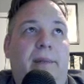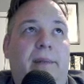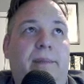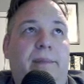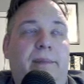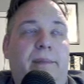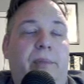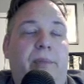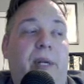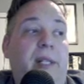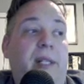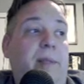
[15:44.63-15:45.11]

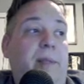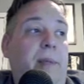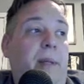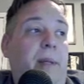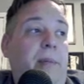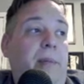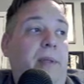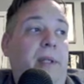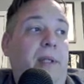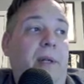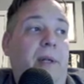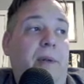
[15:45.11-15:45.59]
price
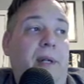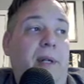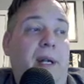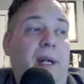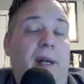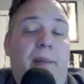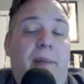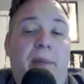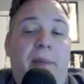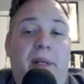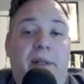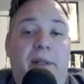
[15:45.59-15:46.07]
bubble going
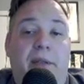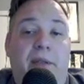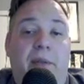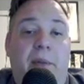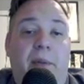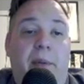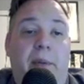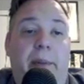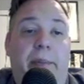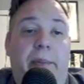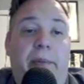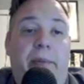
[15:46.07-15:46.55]
on because so
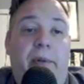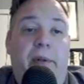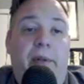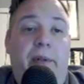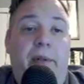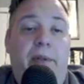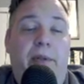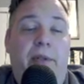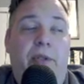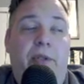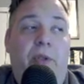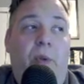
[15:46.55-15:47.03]
many people
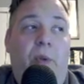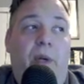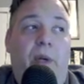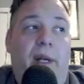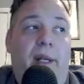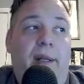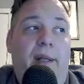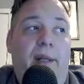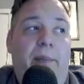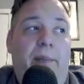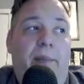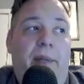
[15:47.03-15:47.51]
are
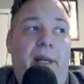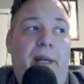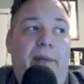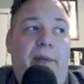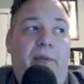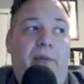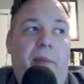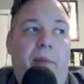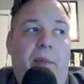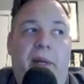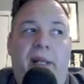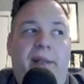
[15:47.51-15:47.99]
joining the
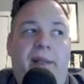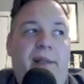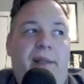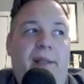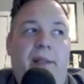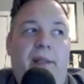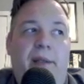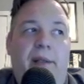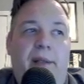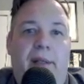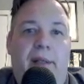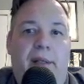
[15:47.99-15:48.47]
platform, and it's
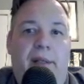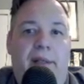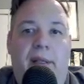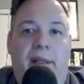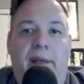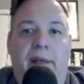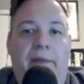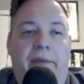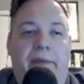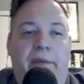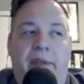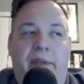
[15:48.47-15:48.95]
still in its
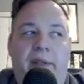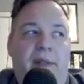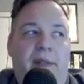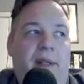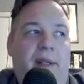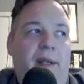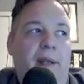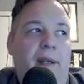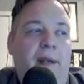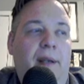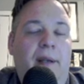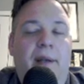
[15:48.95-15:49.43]

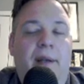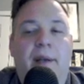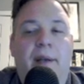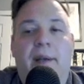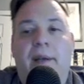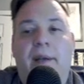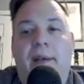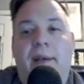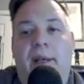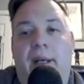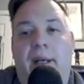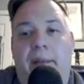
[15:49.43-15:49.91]
infancy.
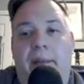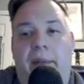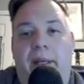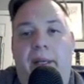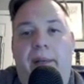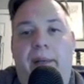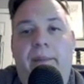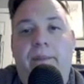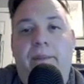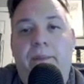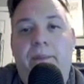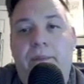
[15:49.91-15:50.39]
I
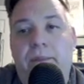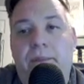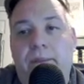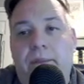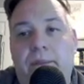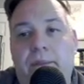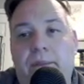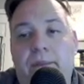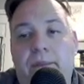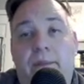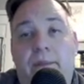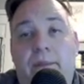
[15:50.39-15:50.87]
mean,
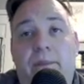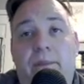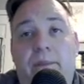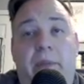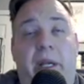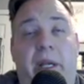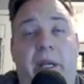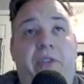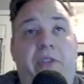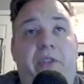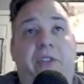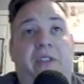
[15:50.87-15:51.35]

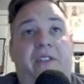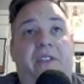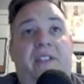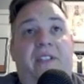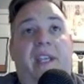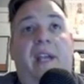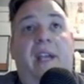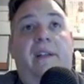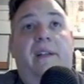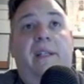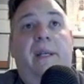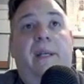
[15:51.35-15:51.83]
it's just
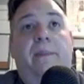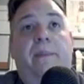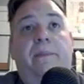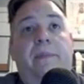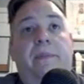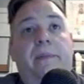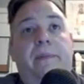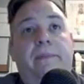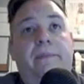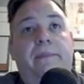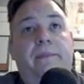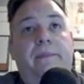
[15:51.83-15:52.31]
scaled
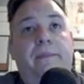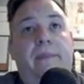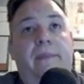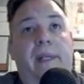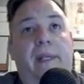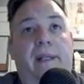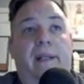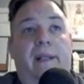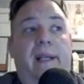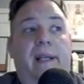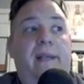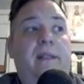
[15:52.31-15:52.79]
up
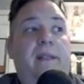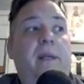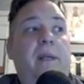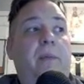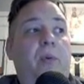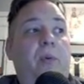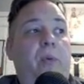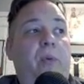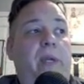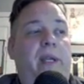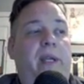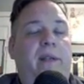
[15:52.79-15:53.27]
in the last
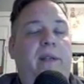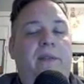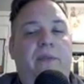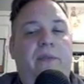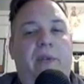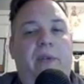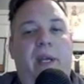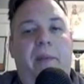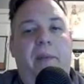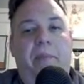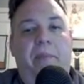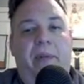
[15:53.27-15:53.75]
couple of weeks,
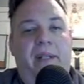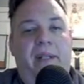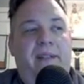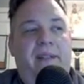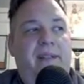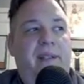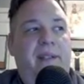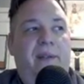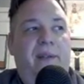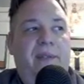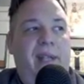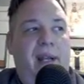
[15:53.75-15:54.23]
right? But it's
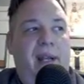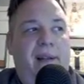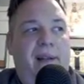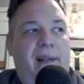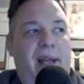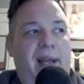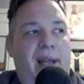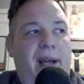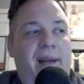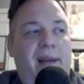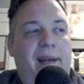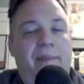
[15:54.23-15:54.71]
still not a
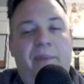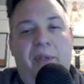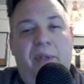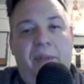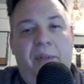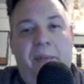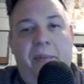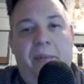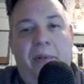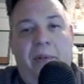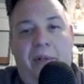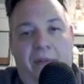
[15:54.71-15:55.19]
lot.
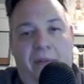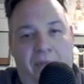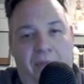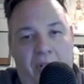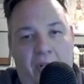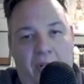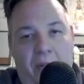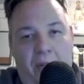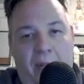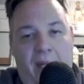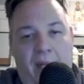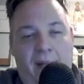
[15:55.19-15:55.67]
Most people don't even
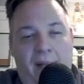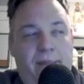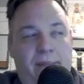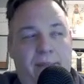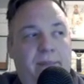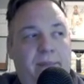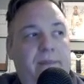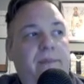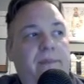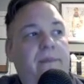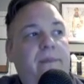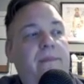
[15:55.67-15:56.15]
know about it.
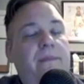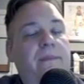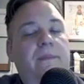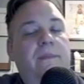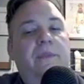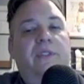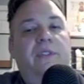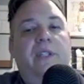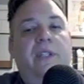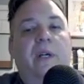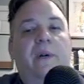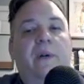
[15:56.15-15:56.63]

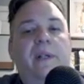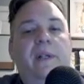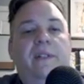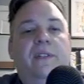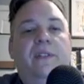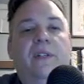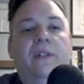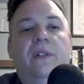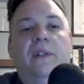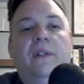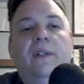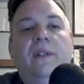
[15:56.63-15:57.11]
So
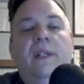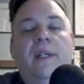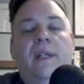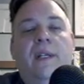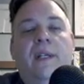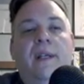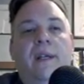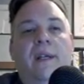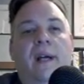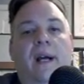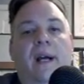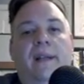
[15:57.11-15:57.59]
until
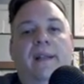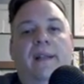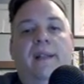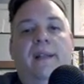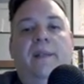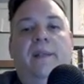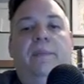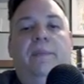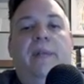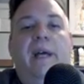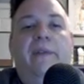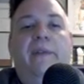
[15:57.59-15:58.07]
I think
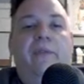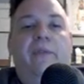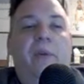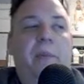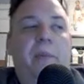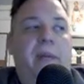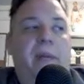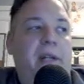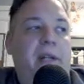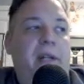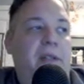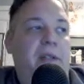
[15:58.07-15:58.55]
the
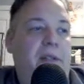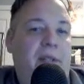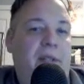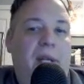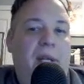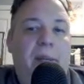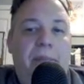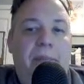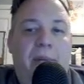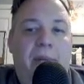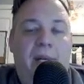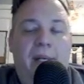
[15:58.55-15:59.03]
platform catches
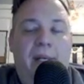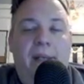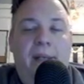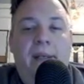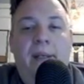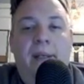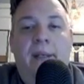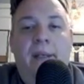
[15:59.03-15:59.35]
up on